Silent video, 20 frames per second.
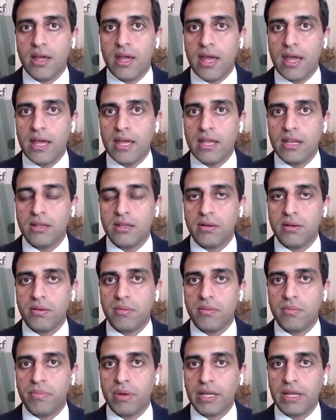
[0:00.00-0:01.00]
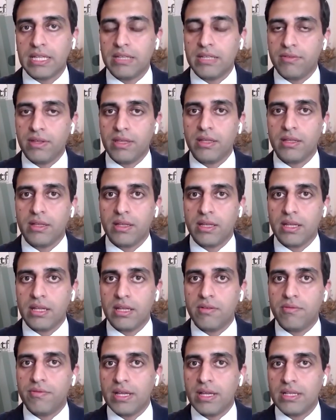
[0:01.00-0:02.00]
And by giving
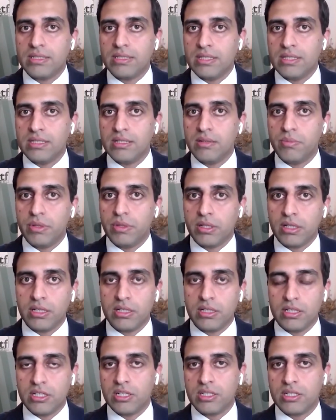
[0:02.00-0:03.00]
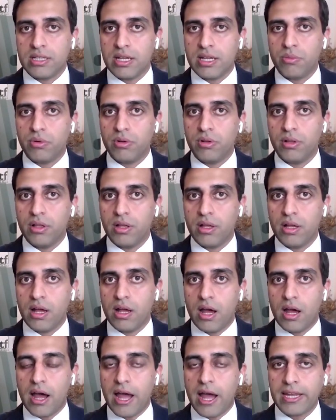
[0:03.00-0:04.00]
investors an ability to just say, well,
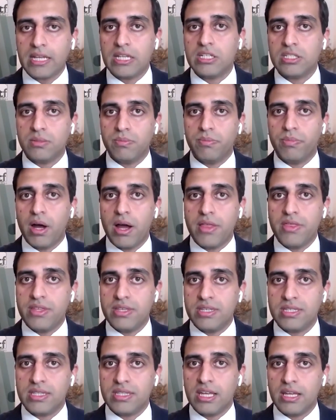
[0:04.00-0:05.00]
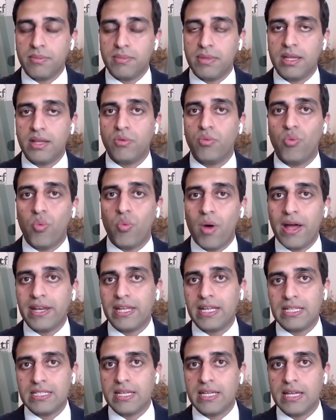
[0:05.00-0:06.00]
I can just buy this theme in one
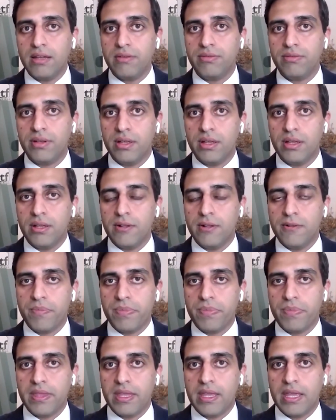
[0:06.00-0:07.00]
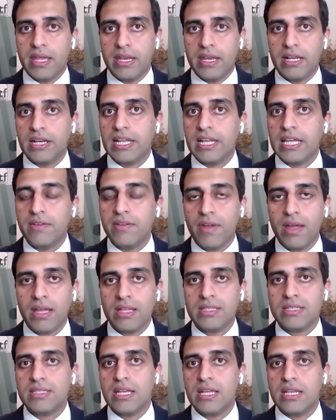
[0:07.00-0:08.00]
ETF, it
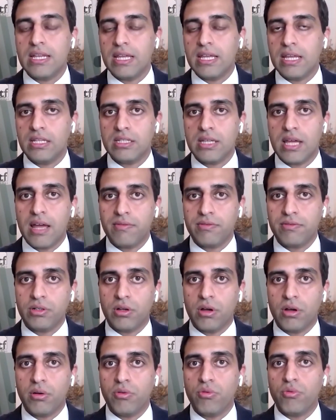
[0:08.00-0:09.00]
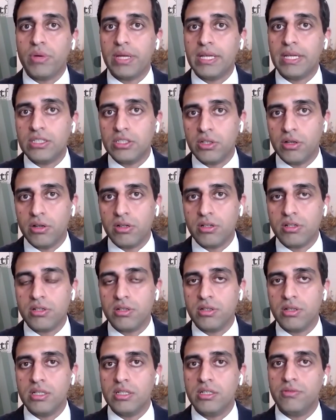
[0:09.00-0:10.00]
alleviates their need to have to go and research
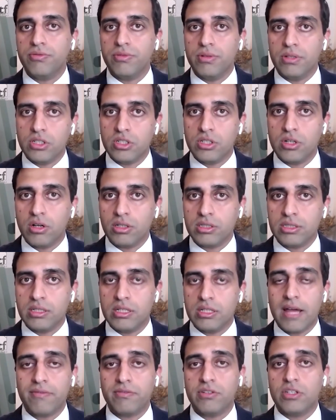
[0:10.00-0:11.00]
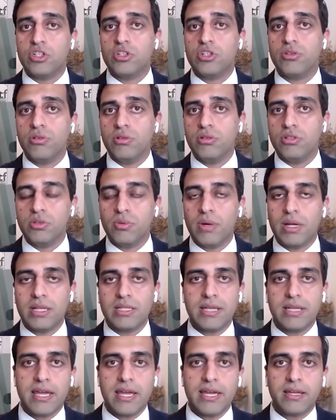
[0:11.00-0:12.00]
different stocks and have to choose, do I
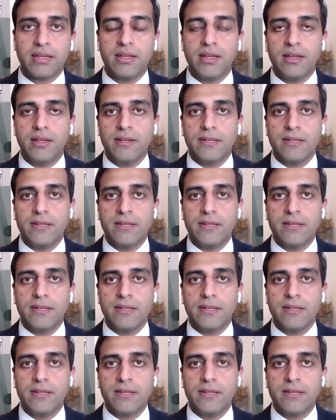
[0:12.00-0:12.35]
take,